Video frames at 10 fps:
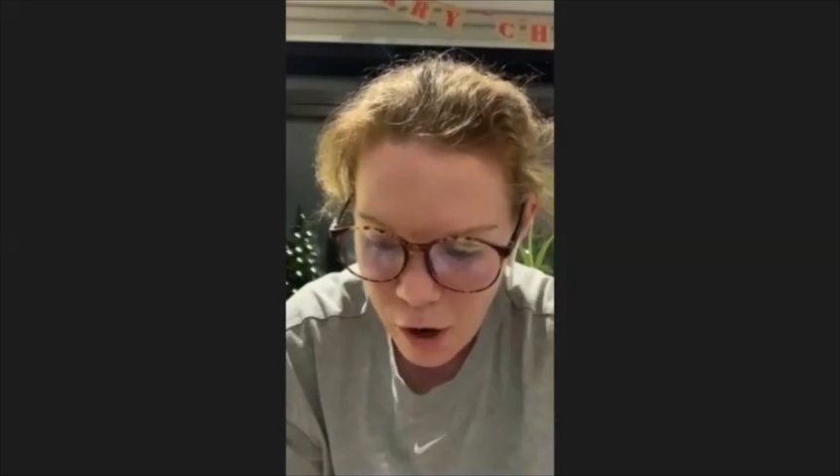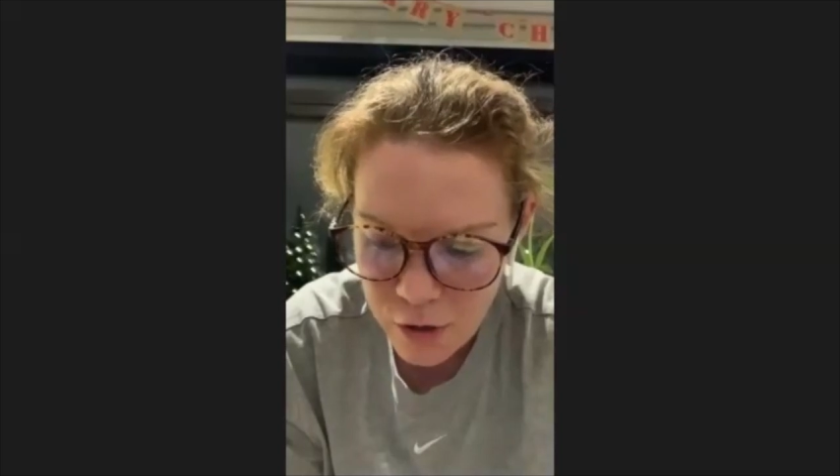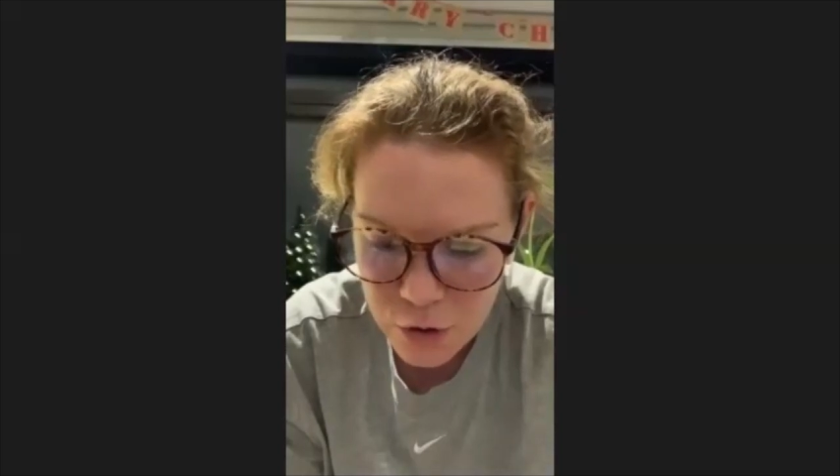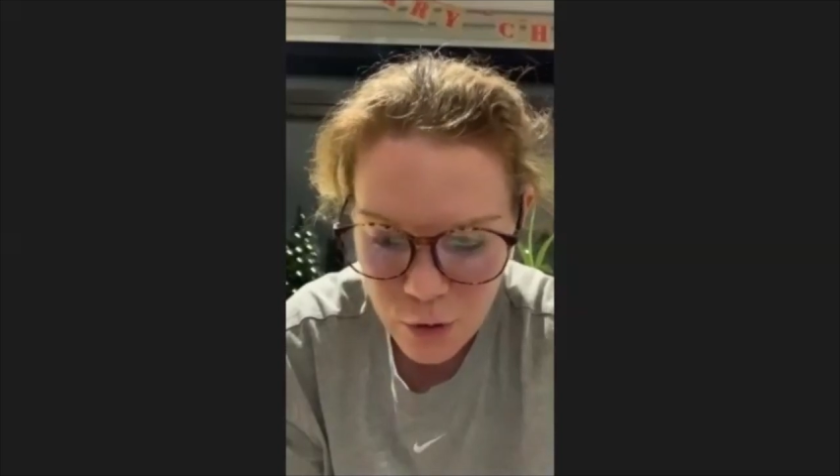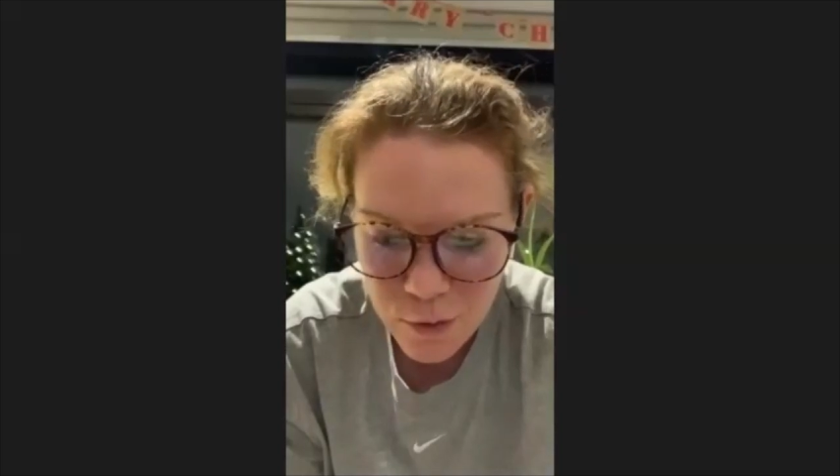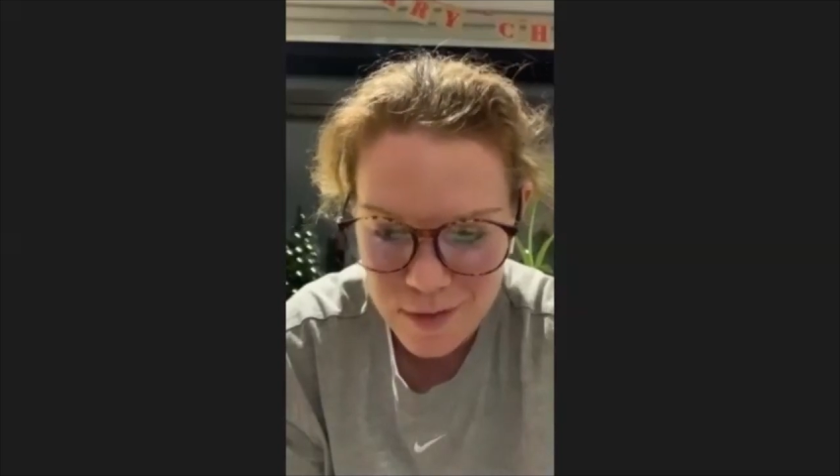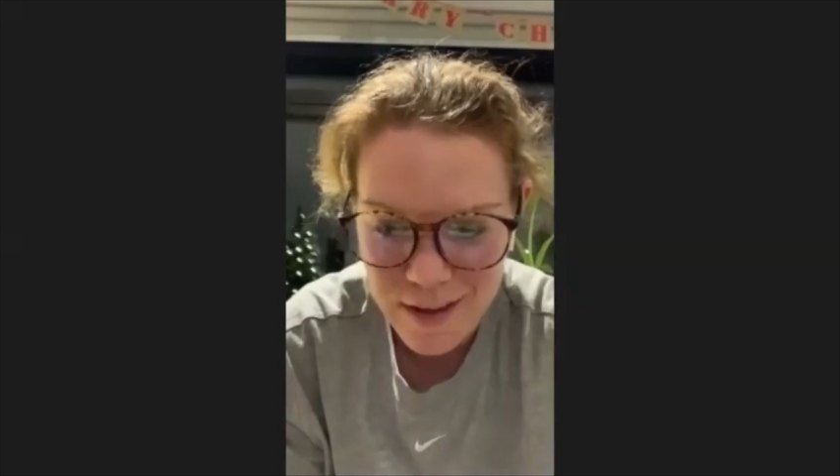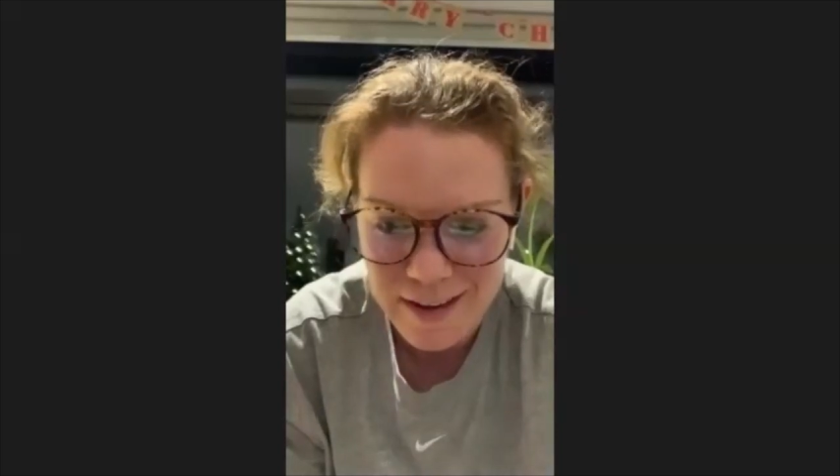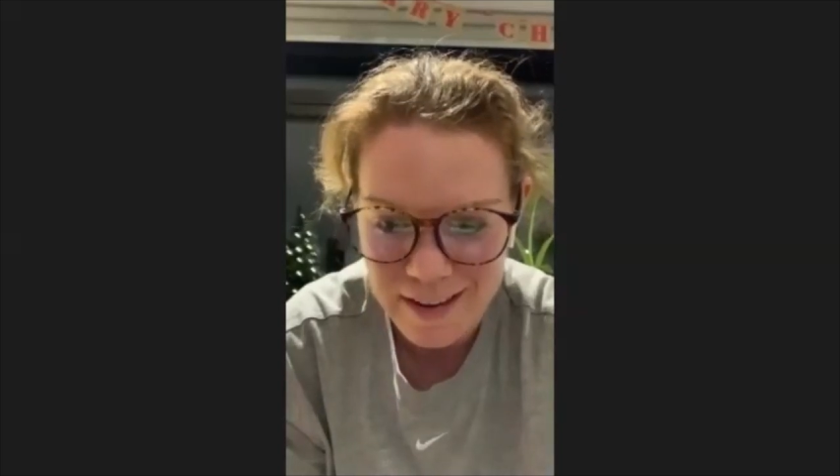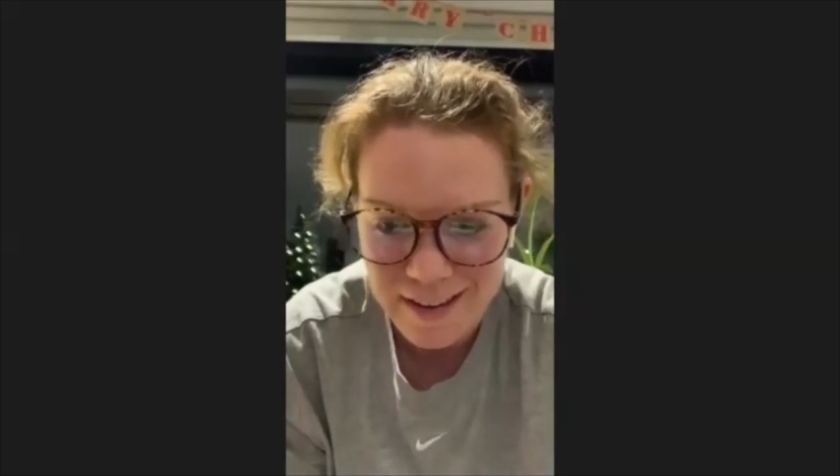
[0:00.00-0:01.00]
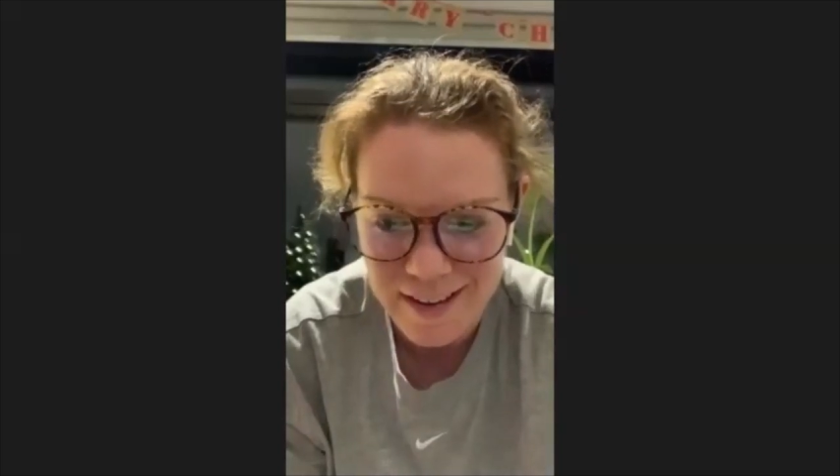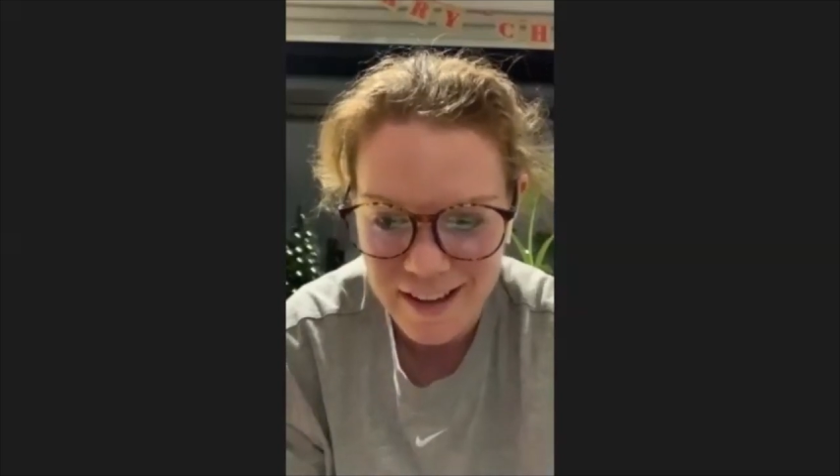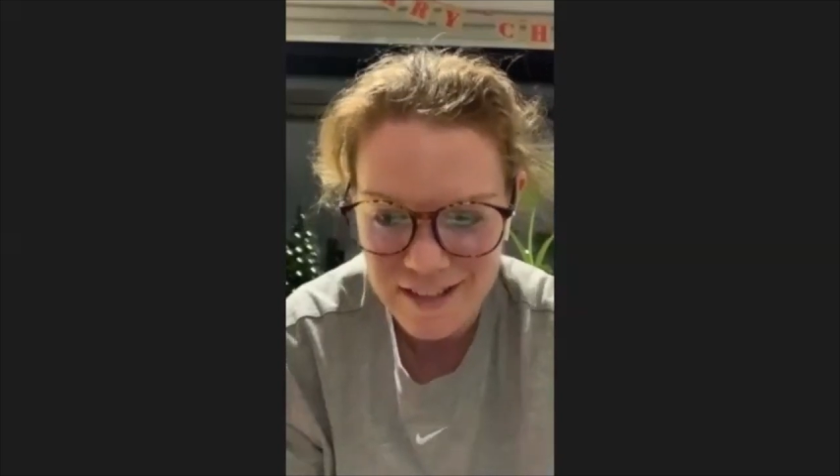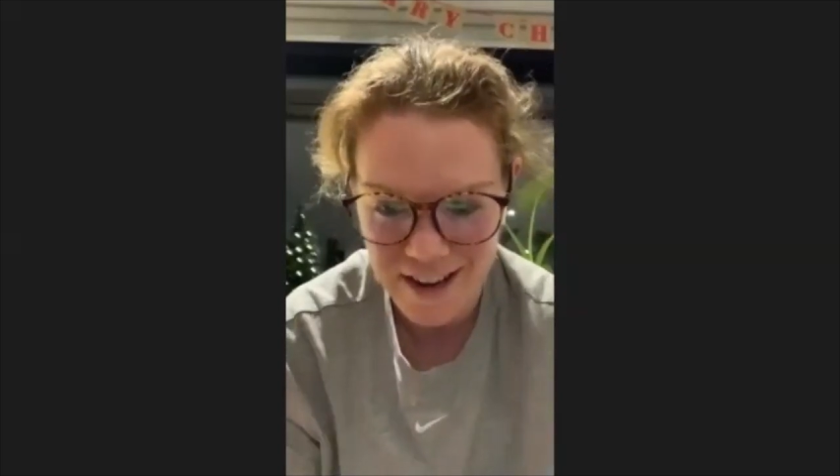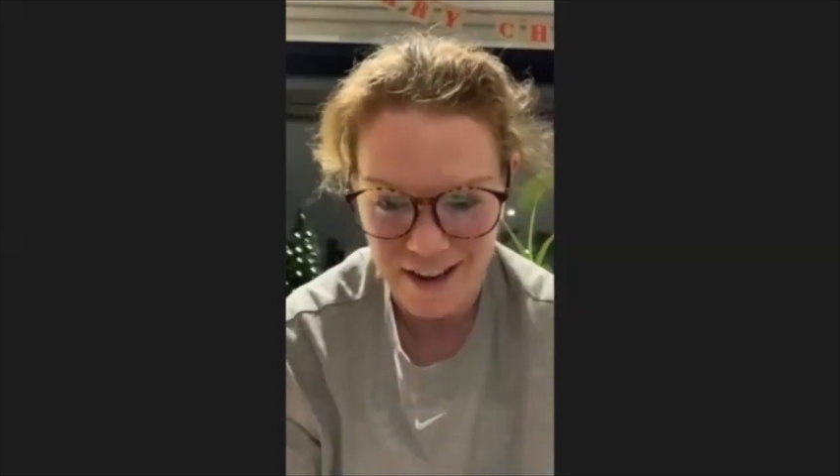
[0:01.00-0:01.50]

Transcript: I do think it,